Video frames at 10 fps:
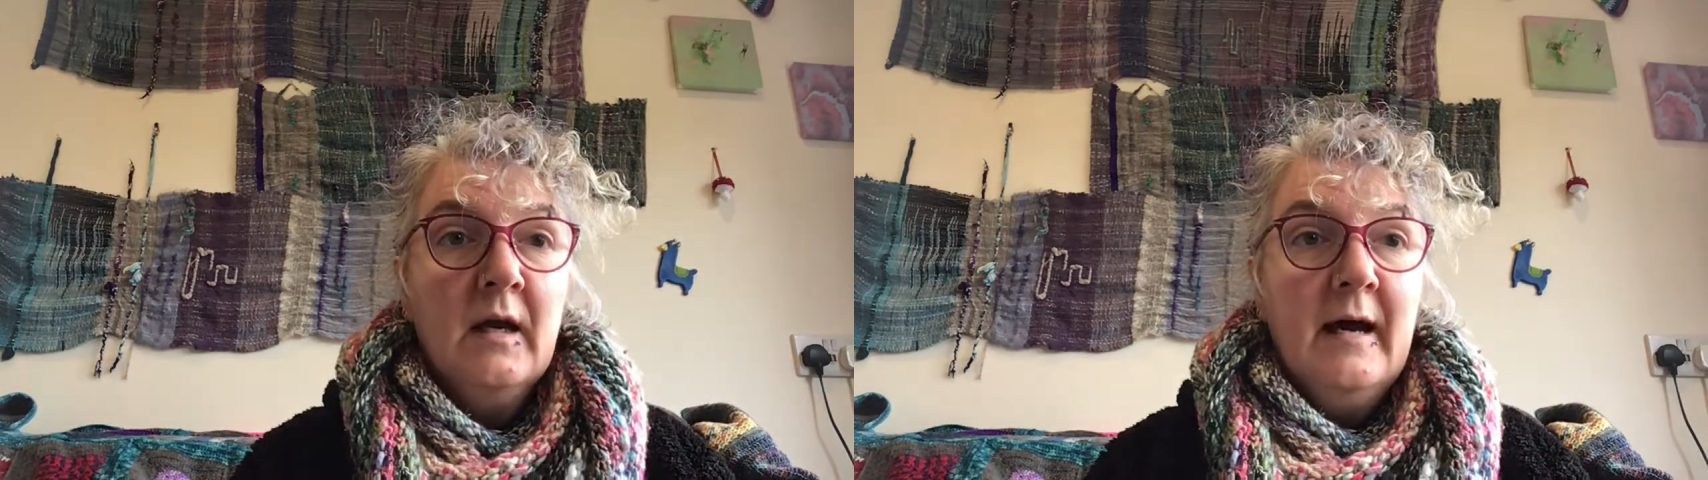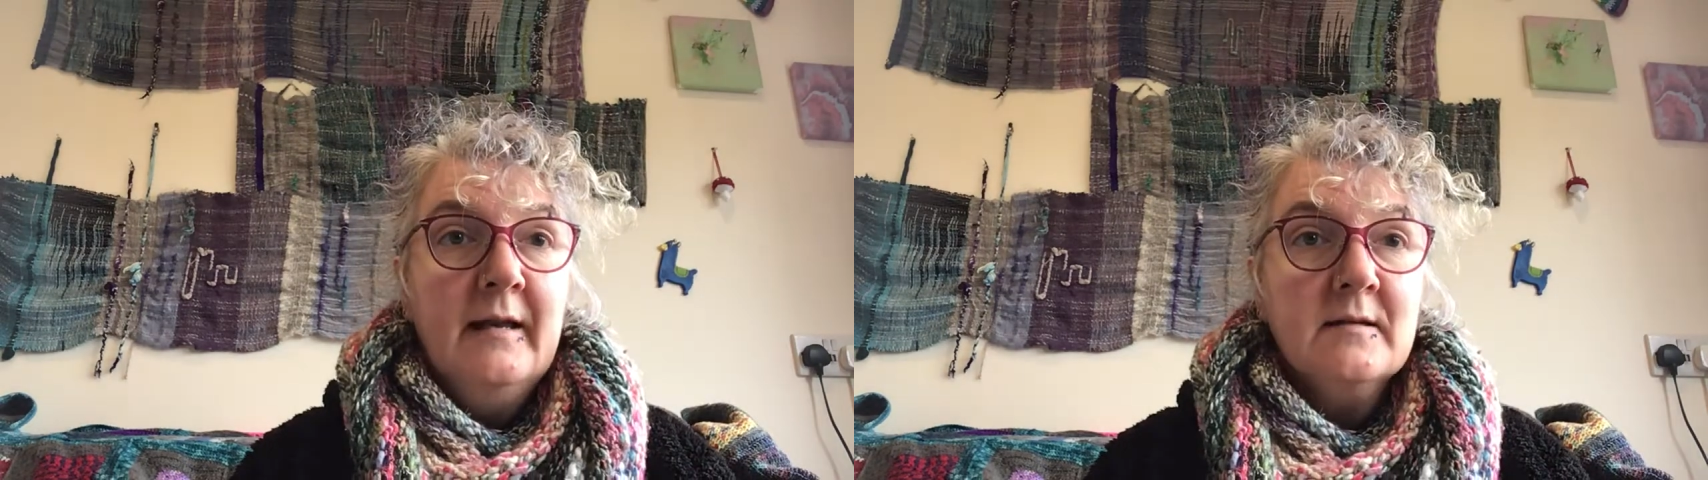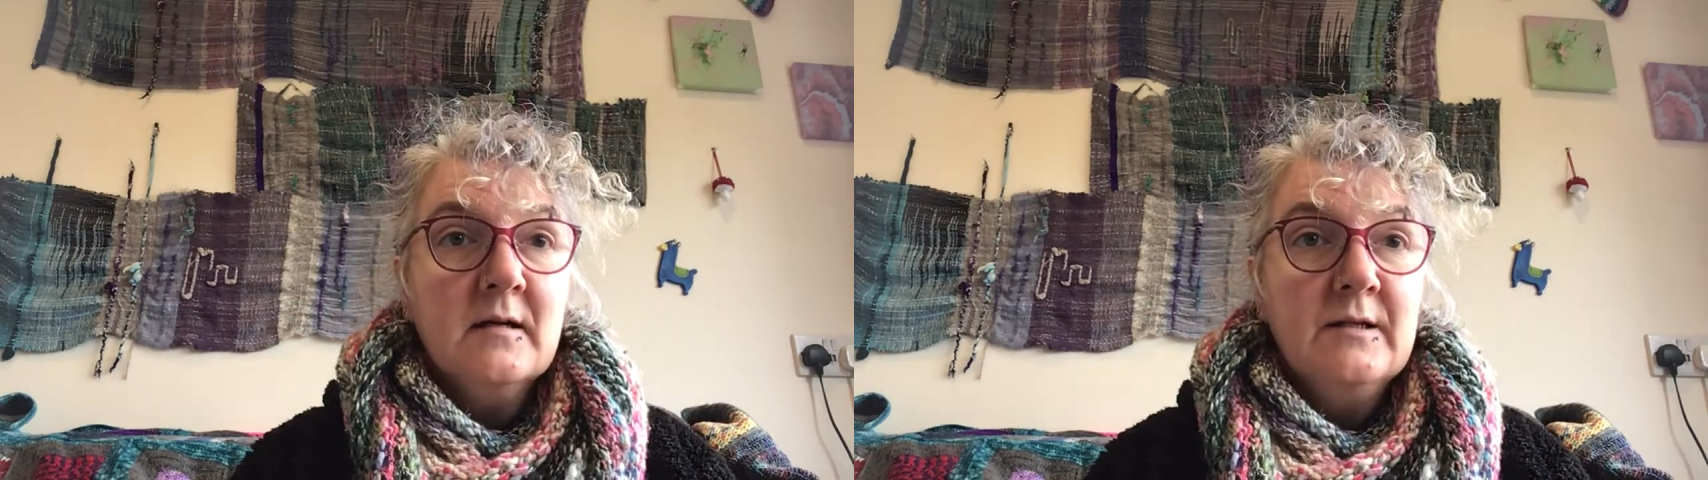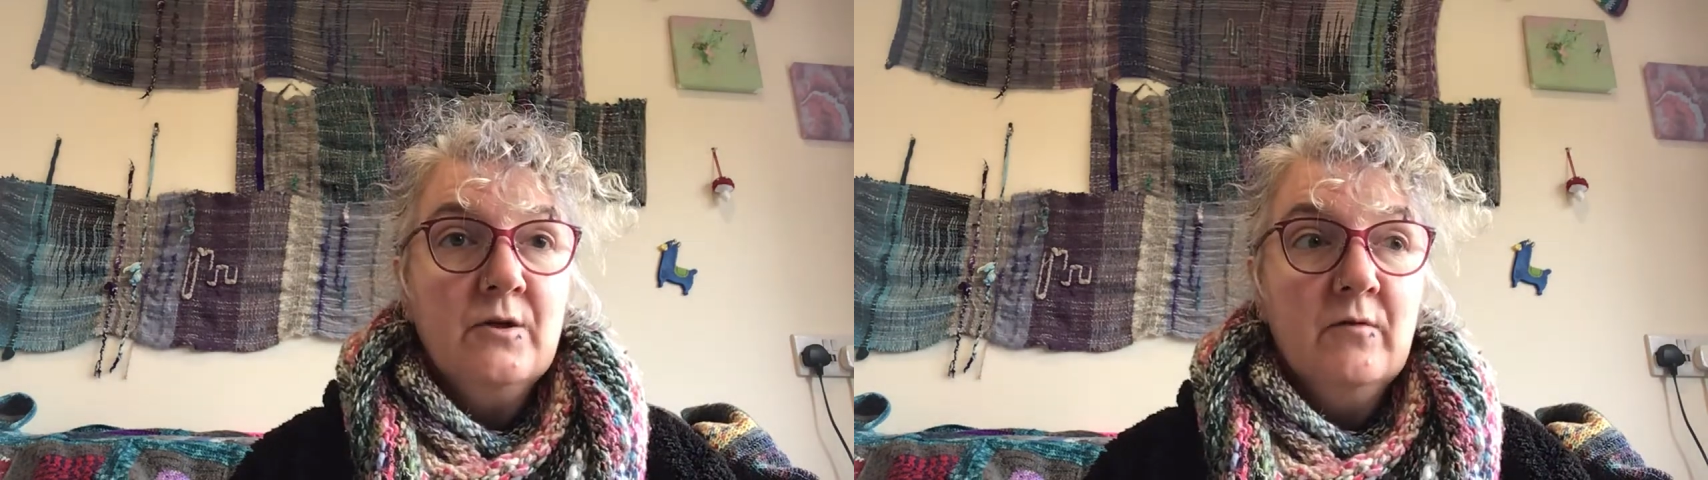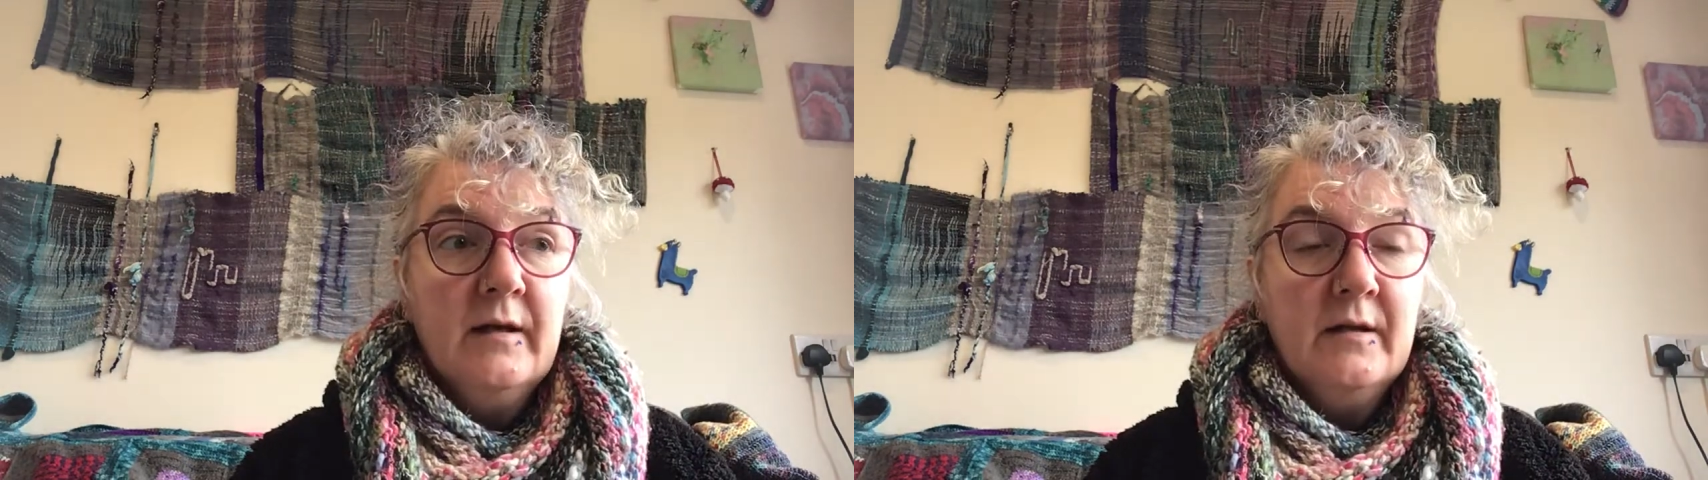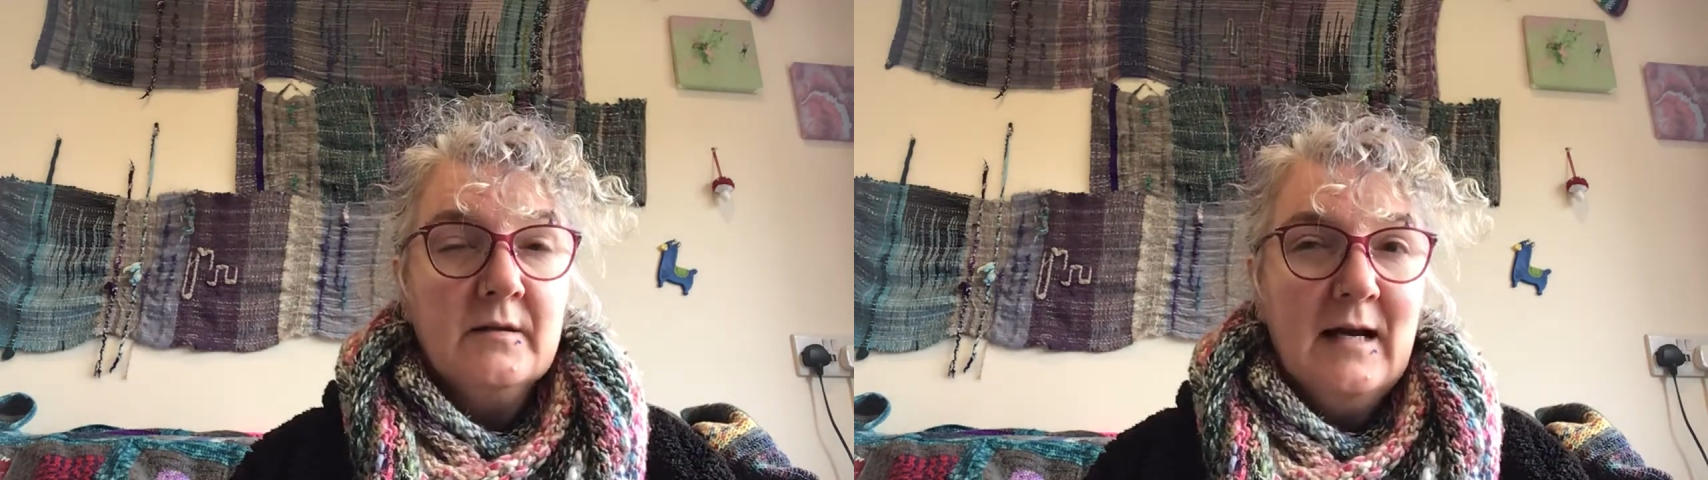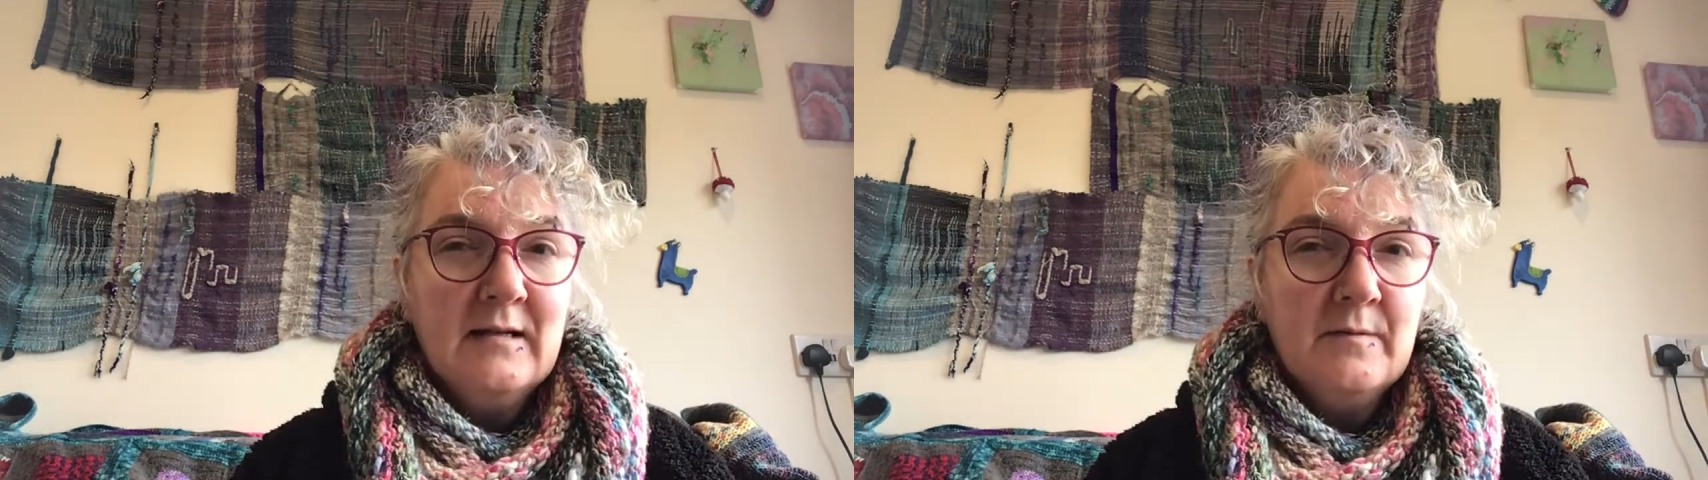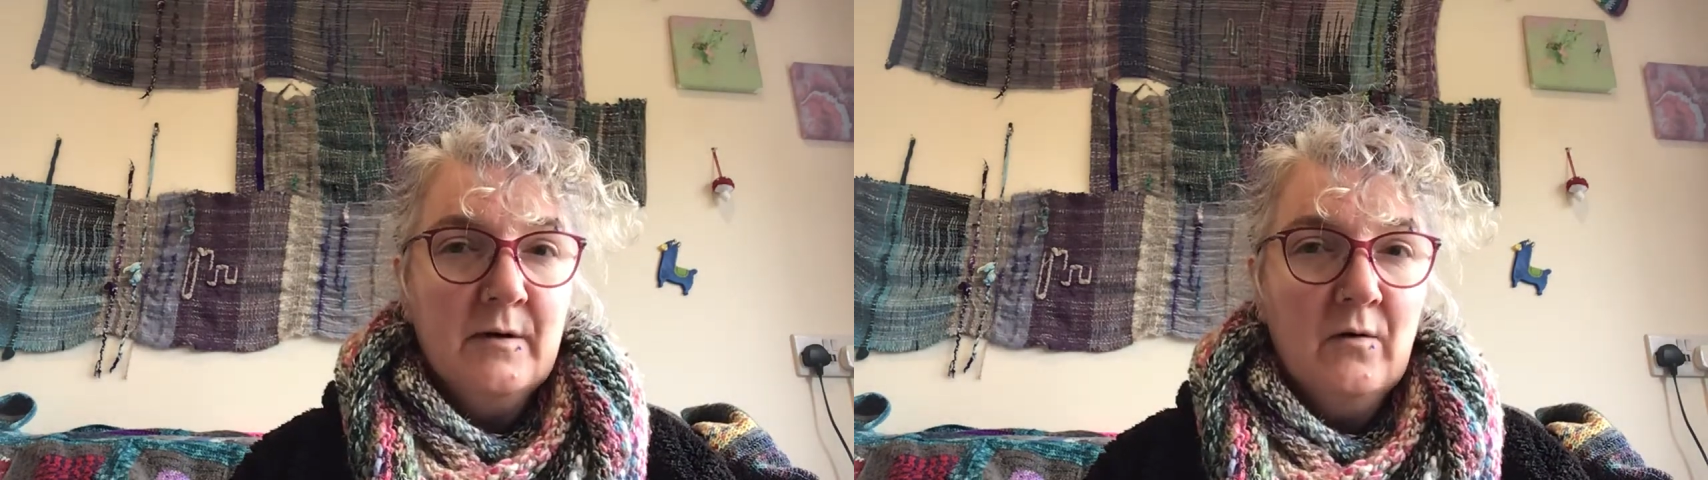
And it's ideal really, because hand spun,